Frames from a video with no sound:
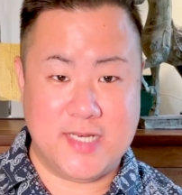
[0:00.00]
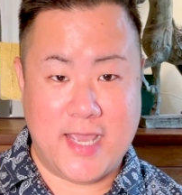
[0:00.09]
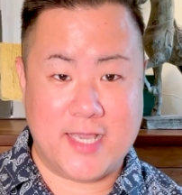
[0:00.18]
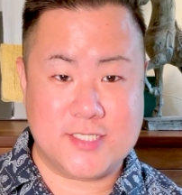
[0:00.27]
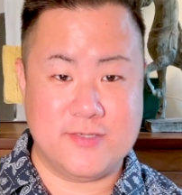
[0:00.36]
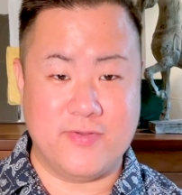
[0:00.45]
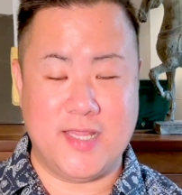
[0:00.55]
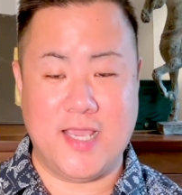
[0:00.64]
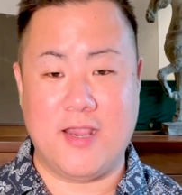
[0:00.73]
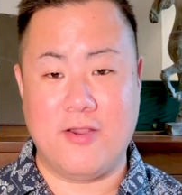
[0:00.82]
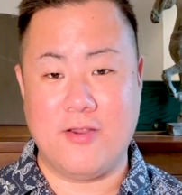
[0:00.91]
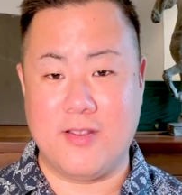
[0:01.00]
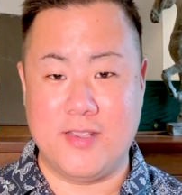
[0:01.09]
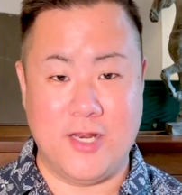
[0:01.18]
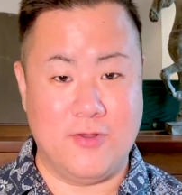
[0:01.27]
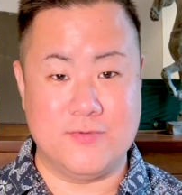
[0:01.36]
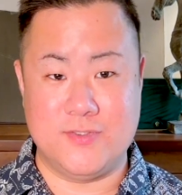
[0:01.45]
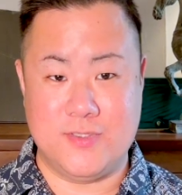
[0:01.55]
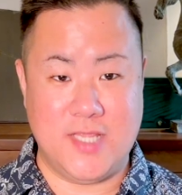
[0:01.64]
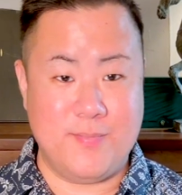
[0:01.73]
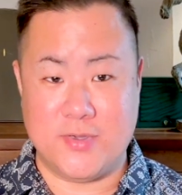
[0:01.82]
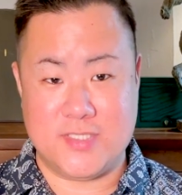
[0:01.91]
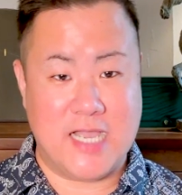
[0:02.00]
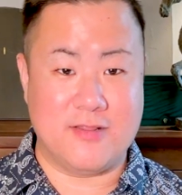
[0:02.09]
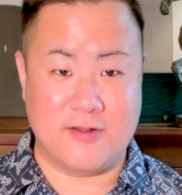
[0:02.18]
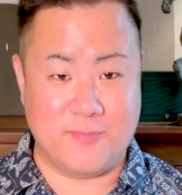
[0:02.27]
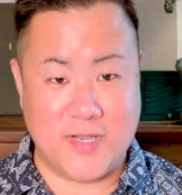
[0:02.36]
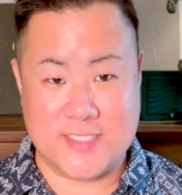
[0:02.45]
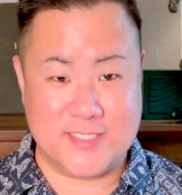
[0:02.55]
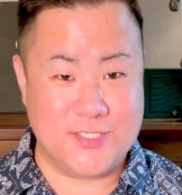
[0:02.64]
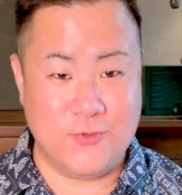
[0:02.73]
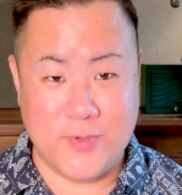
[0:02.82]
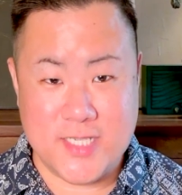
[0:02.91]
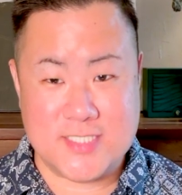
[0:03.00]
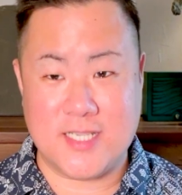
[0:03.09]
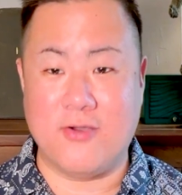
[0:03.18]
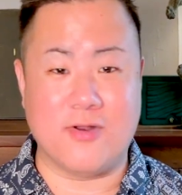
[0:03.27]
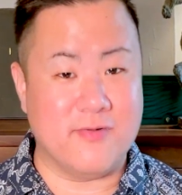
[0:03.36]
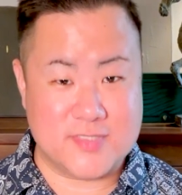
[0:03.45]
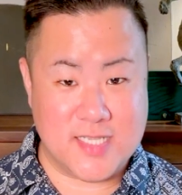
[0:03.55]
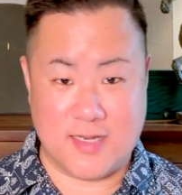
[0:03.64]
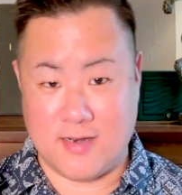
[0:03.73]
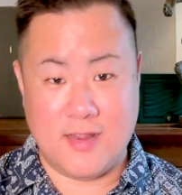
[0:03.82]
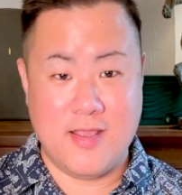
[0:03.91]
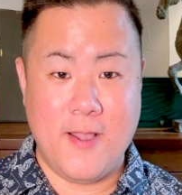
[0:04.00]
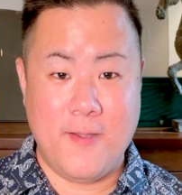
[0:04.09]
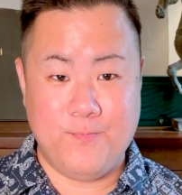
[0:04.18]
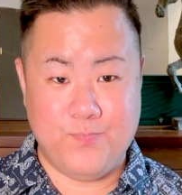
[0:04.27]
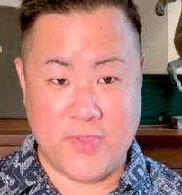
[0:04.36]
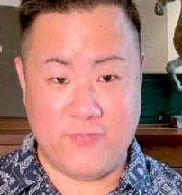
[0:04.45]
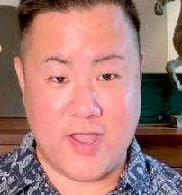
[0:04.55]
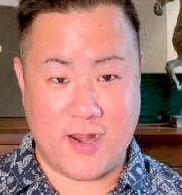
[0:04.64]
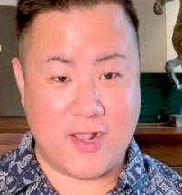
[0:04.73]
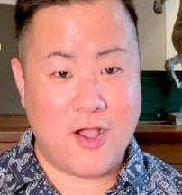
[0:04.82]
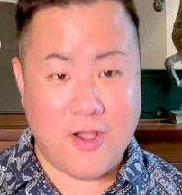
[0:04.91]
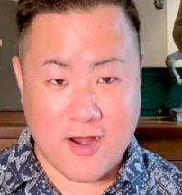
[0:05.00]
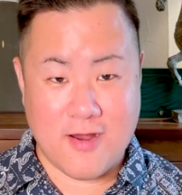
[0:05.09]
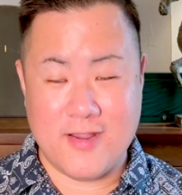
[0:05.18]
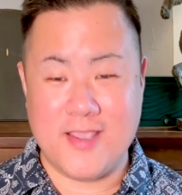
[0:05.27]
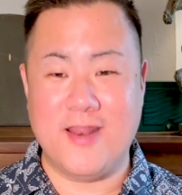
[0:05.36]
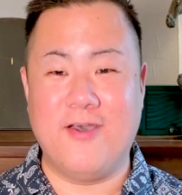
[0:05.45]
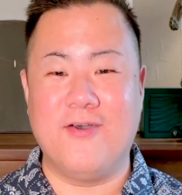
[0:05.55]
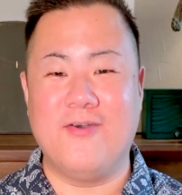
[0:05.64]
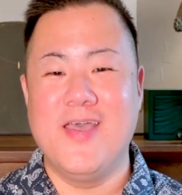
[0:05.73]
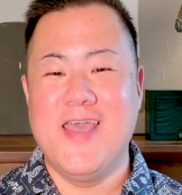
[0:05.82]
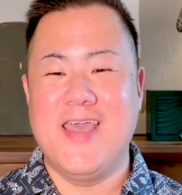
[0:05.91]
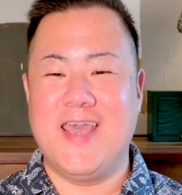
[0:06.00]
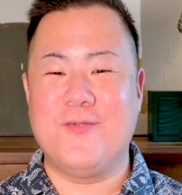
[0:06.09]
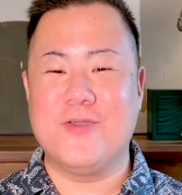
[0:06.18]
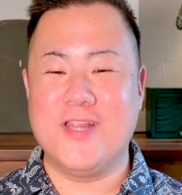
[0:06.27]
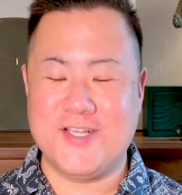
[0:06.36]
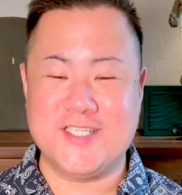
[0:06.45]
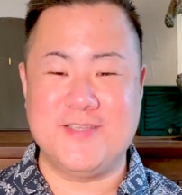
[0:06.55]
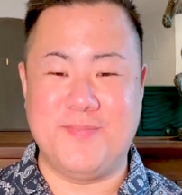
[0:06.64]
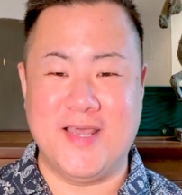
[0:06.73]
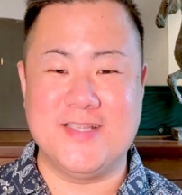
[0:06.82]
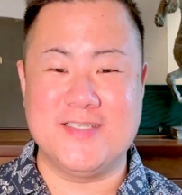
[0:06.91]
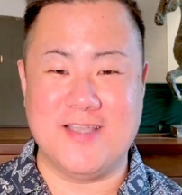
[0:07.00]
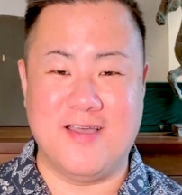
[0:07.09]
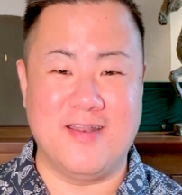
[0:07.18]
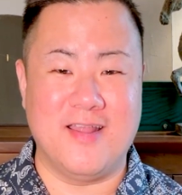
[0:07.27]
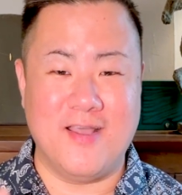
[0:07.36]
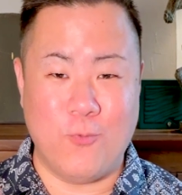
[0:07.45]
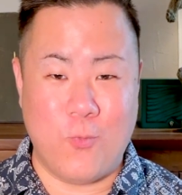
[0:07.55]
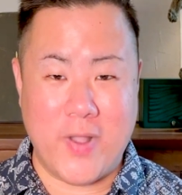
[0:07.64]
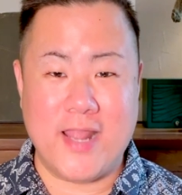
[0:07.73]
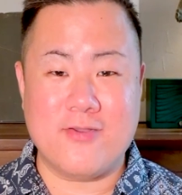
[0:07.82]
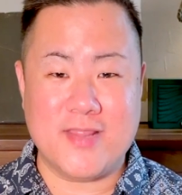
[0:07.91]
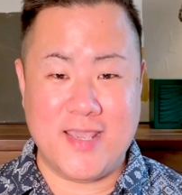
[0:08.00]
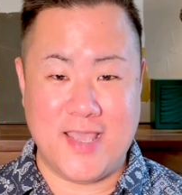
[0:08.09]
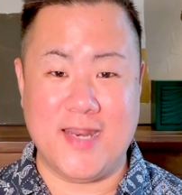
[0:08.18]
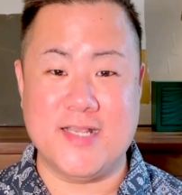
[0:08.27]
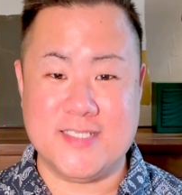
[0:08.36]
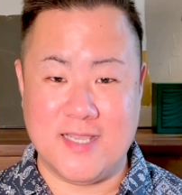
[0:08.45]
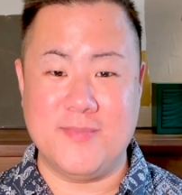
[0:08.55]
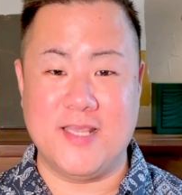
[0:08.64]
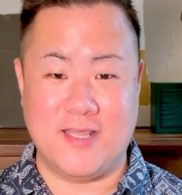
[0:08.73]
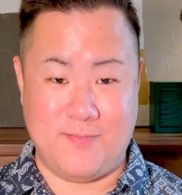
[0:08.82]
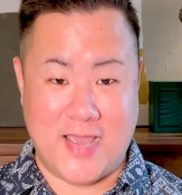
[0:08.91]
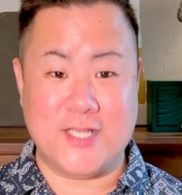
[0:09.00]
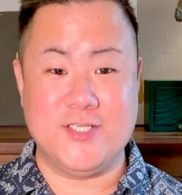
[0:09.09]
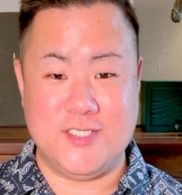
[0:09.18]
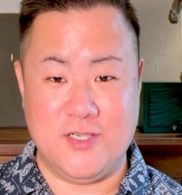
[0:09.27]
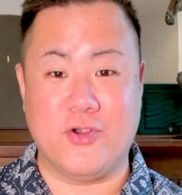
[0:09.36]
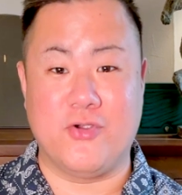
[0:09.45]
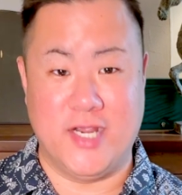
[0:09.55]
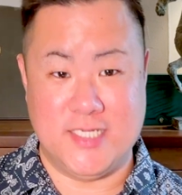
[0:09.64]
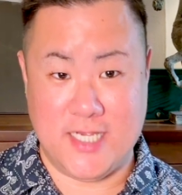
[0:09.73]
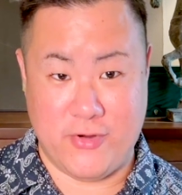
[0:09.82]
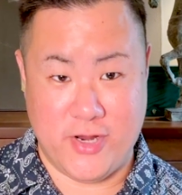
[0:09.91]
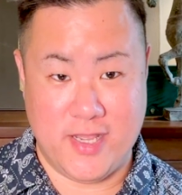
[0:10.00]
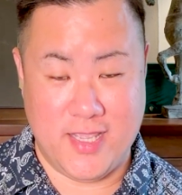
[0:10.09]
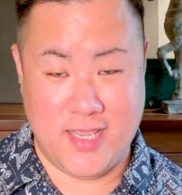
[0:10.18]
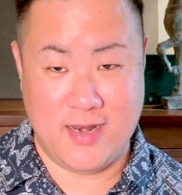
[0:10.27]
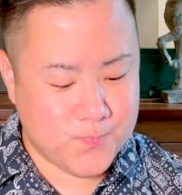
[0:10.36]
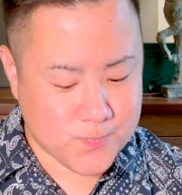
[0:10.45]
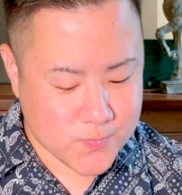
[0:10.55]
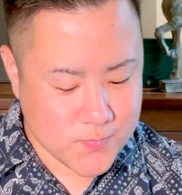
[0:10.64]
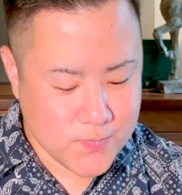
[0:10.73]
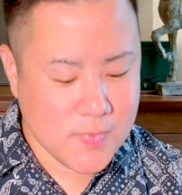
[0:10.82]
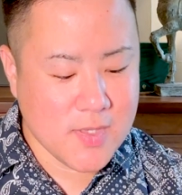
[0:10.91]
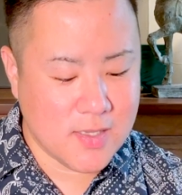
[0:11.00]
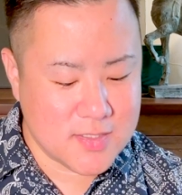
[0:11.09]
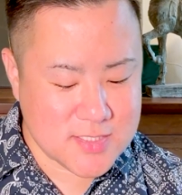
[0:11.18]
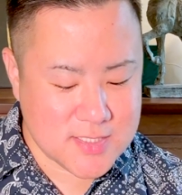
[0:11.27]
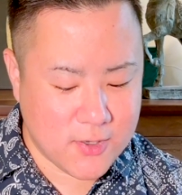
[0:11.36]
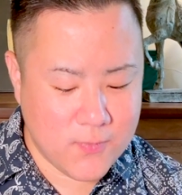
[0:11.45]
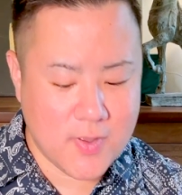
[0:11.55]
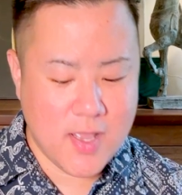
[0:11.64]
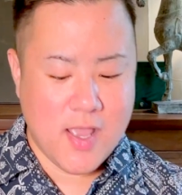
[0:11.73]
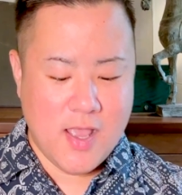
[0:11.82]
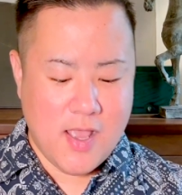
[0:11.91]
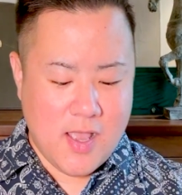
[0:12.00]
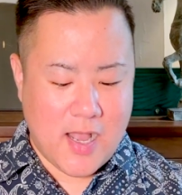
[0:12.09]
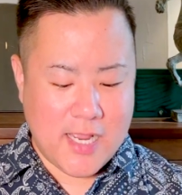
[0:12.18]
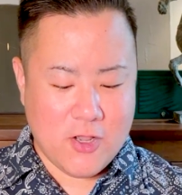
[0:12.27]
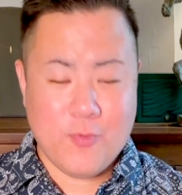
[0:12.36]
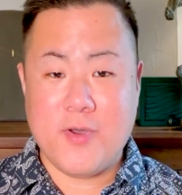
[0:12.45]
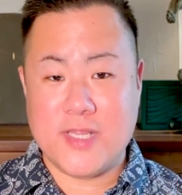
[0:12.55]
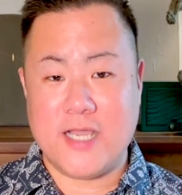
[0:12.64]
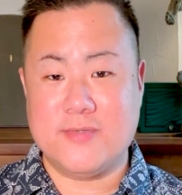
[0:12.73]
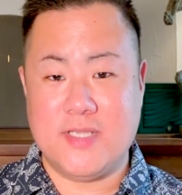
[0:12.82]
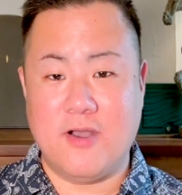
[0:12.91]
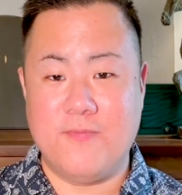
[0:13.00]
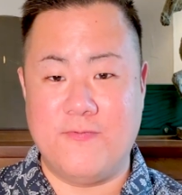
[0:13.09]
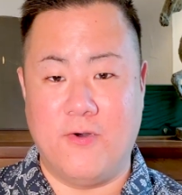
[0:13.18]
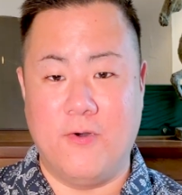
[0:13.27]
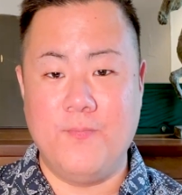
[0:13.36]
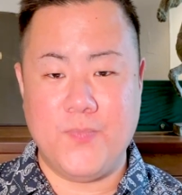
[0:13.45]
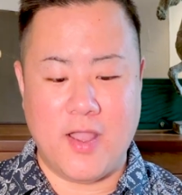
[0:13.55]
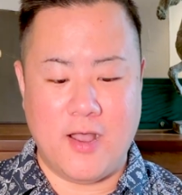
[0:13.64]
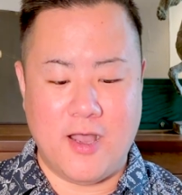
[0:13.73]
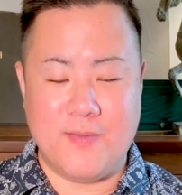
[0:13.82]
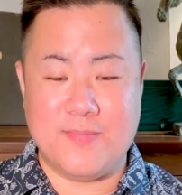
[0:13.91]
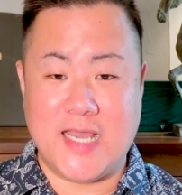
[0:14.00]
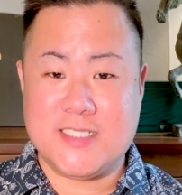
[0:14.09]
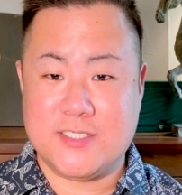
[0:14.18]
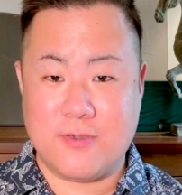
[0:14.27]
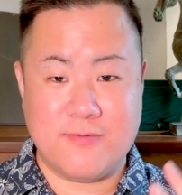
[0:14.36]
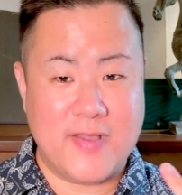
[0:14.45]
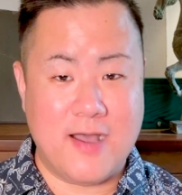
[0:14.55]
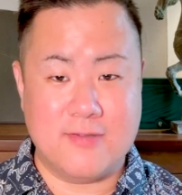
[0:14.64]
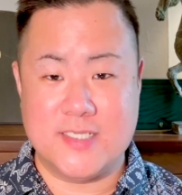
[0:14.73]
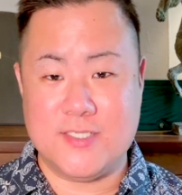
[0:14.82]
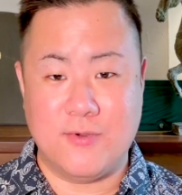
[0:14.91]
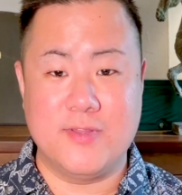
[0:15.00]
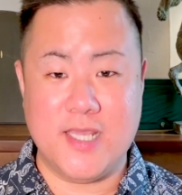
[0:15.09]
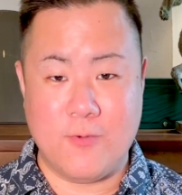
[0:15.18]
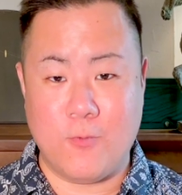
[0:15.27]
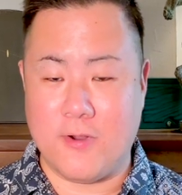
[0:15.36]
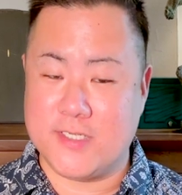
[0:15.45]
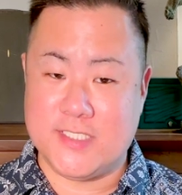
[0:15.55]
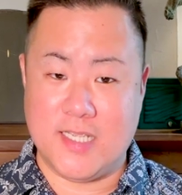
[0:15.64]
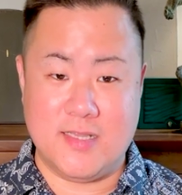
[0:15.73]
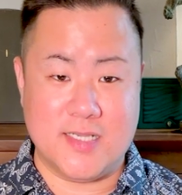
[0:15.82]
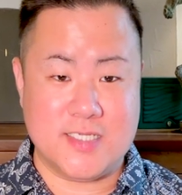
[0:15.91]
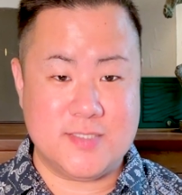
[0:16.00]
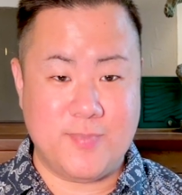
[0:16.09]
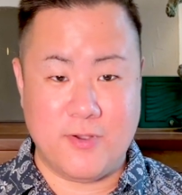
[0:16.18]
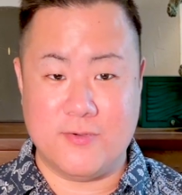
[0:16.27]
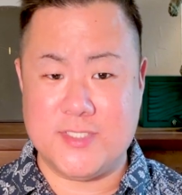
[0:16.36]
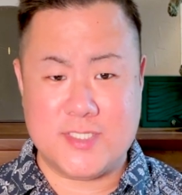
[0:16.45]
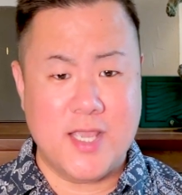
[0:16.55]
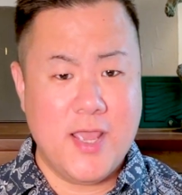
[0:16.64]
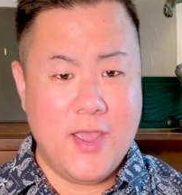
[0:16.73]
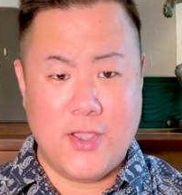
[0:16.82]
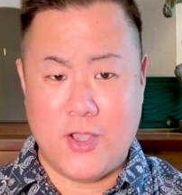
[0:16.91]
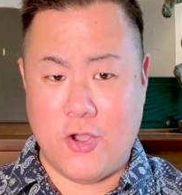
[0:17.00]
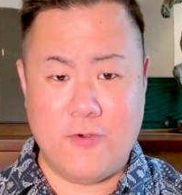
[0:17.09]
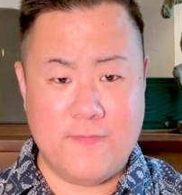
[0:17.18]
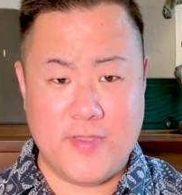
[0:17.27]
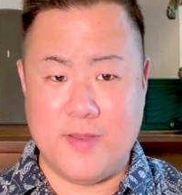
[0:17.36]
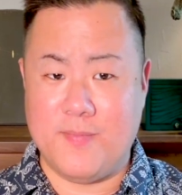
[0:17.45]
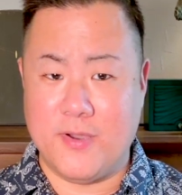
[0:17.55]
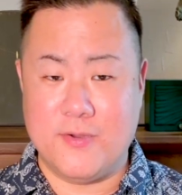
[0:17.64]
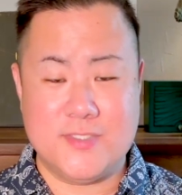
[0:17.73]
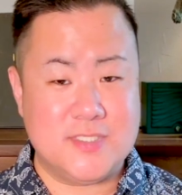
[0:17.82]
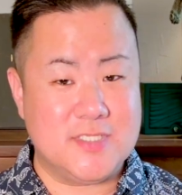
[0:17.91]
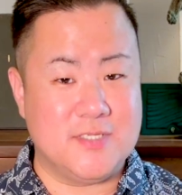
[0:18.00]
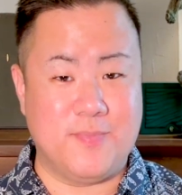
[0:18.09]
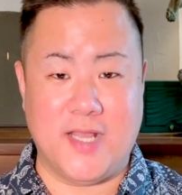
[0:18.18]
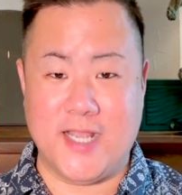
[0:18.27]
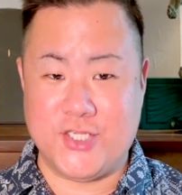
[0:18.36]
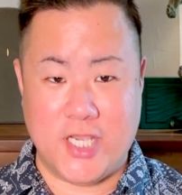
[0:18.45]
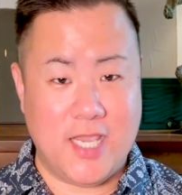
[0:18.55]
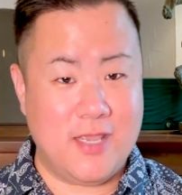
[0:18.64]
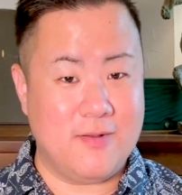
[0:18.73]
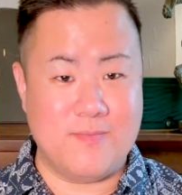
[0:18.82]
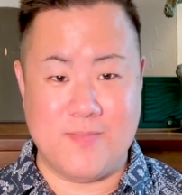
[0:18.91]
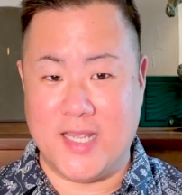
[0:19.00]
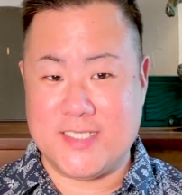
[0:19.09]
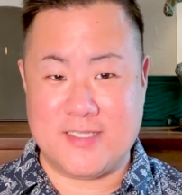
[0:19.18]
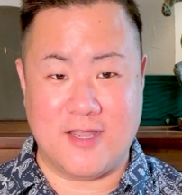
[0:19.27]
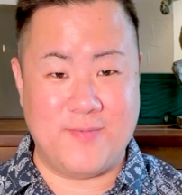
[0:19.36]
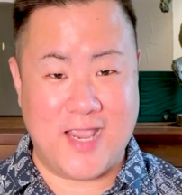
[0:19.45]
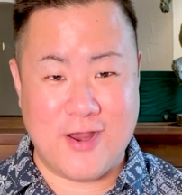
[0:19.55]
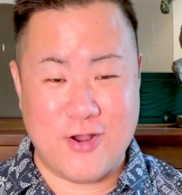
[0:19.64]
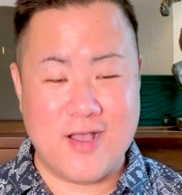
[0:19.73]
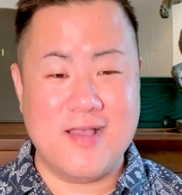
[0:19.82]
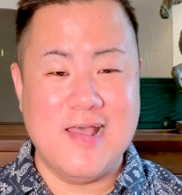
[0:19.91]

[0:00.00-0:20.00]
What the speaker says: X over there, they put down their deposit 2 weeks ago and all of a sudden they've got a car. It really just depends on when are they getting something that matches your criteria in. So I hope all that was helpful. That's sort of how this whole thing works in this post-COVID, post-supply chain messed up era.